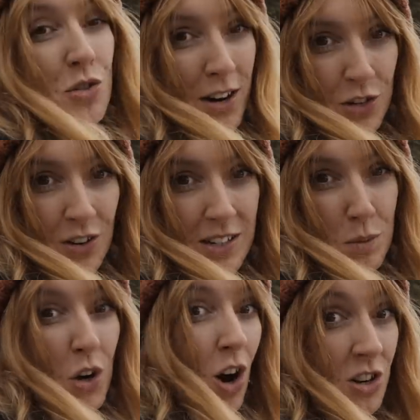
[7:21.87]
treacherous
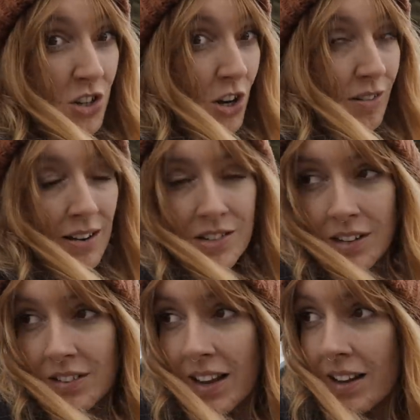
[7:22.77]
and we can't turn around
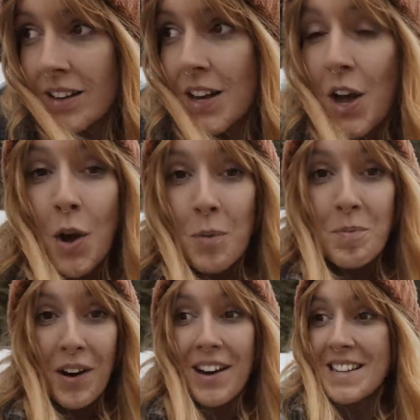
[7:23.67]
down there.
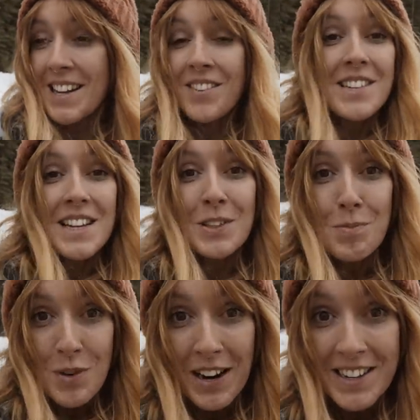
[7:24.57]
But instead of seeing the
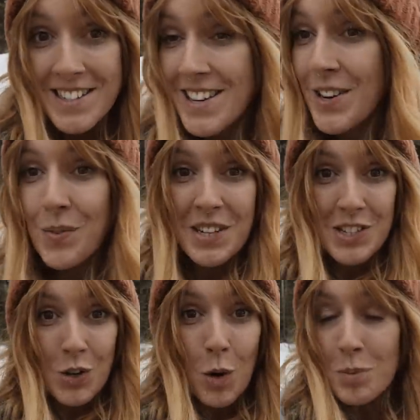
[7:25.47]
bridge, we
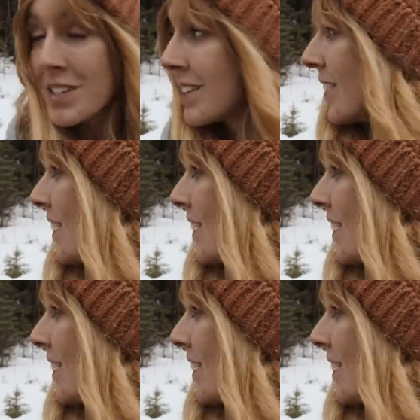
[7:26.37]
stopped.